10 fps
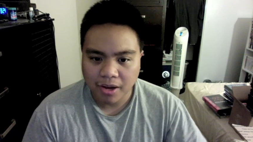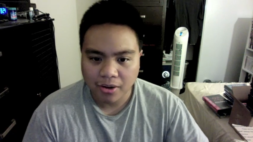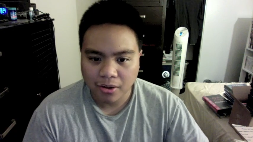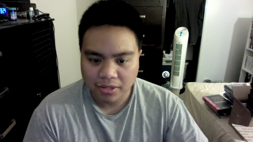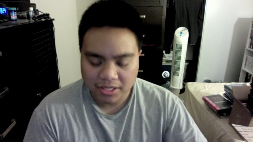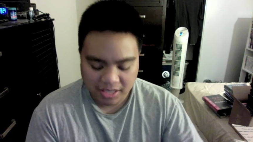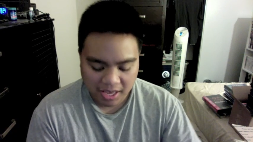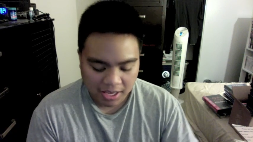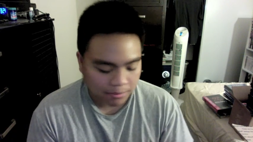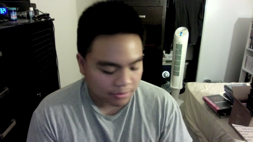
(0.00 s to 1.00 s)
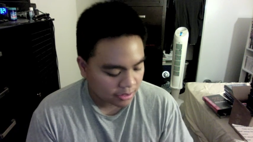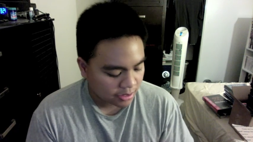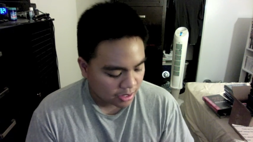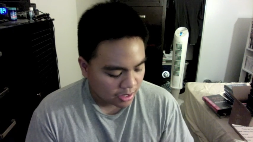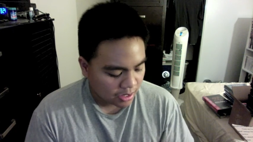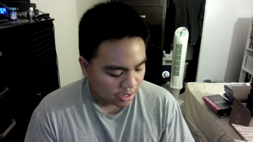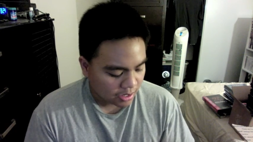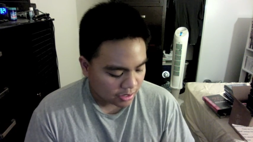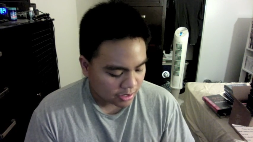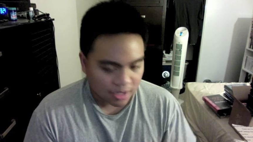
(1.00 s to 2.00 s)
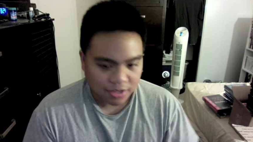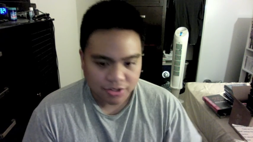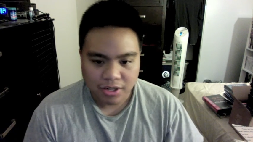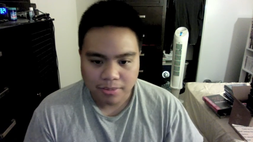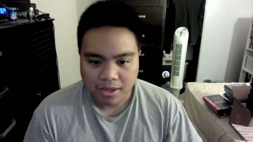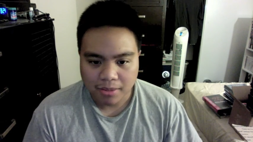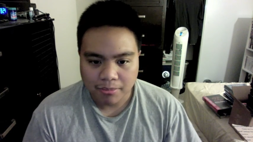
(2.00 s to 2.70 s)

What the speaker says: all these games and tried to make a